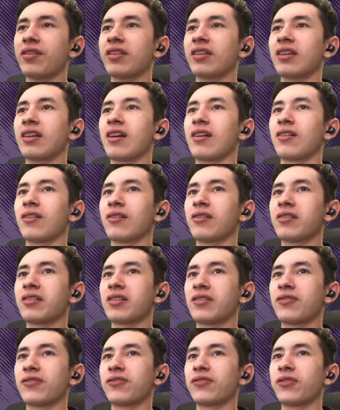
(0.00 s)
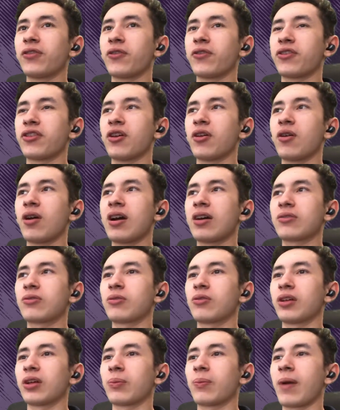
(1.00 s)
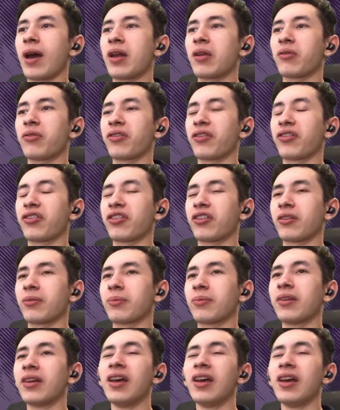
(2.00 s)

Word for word: encounters if there's no actual like battle system.